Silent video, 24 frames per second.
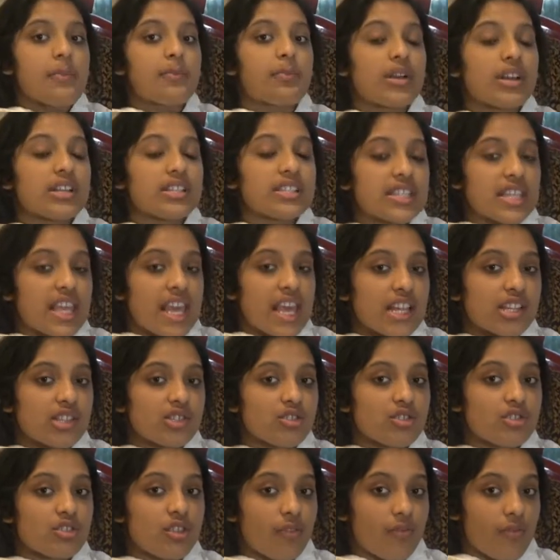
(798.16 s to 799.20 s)
Breast
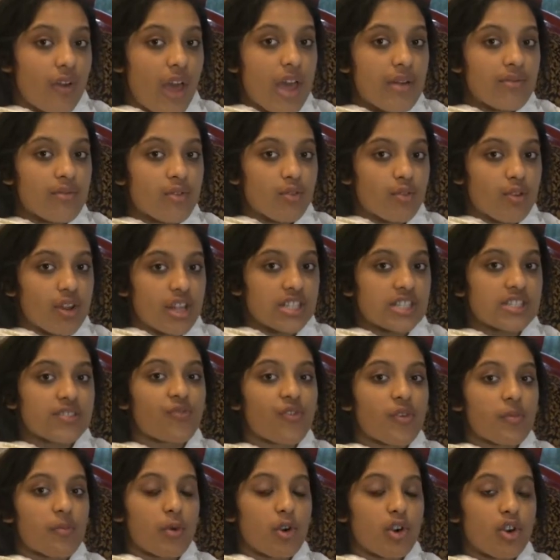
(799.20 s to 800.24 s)
cancer survivor rates
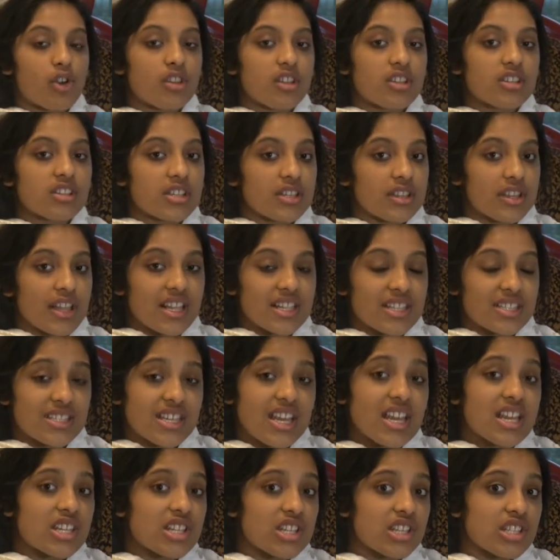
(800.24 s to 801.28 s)
from early to late
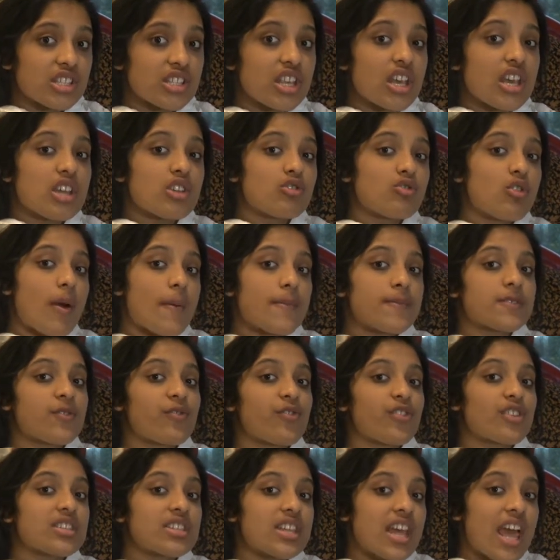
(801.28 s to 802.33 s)
stages drops
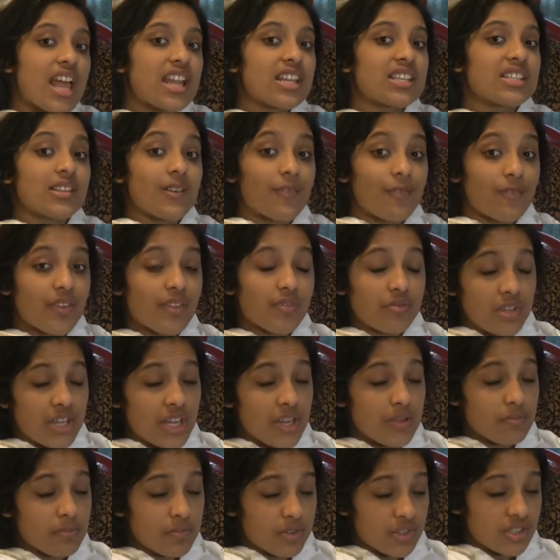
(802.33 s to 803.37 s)
for 10 to
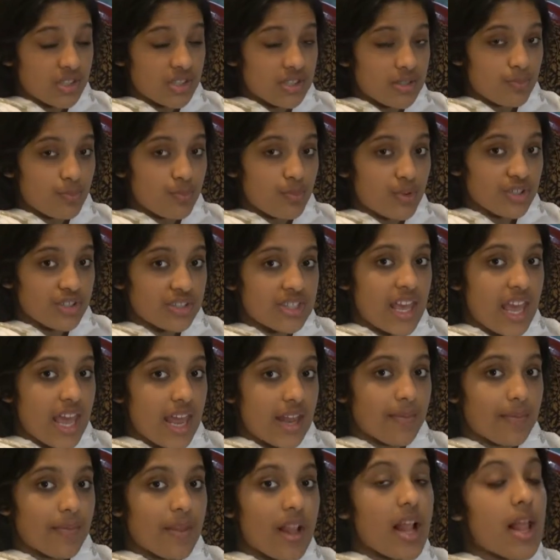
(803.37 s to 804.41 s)

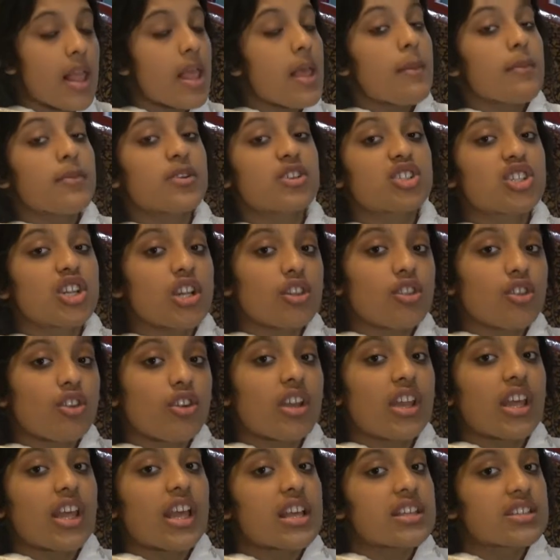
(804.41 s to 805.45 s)
15%. Machine
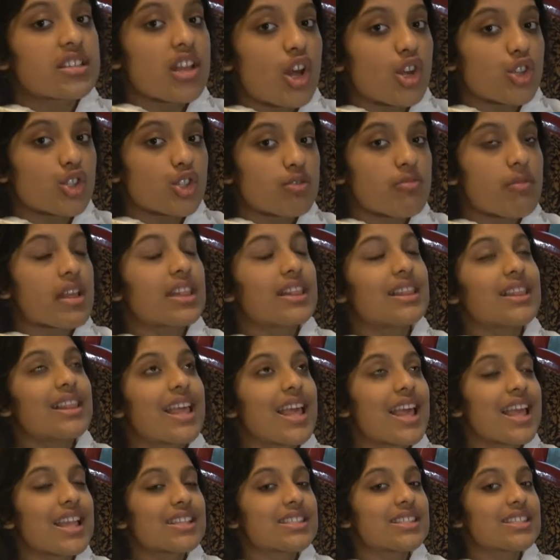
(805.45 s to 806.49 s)
learning has also made
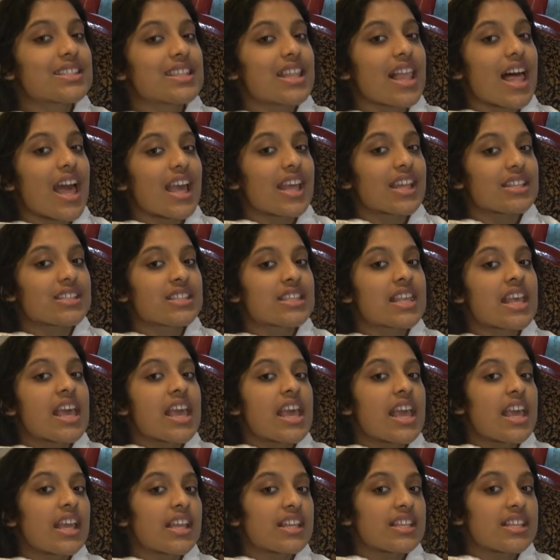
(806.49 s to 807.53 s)
landslides
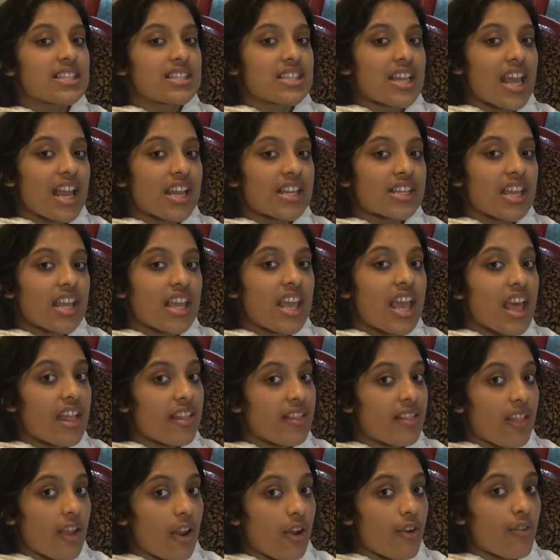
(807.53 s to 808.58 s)
in detecting
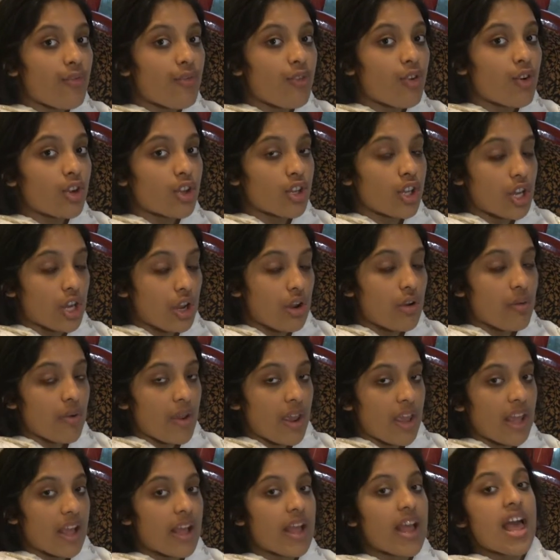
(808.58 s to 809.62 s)
and therefore
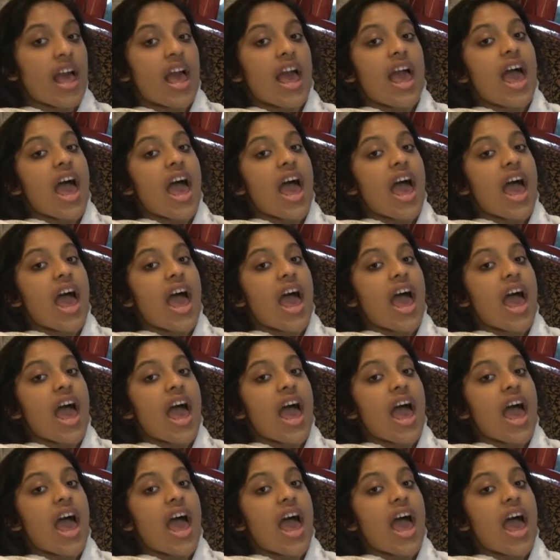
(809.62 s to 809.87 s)
curing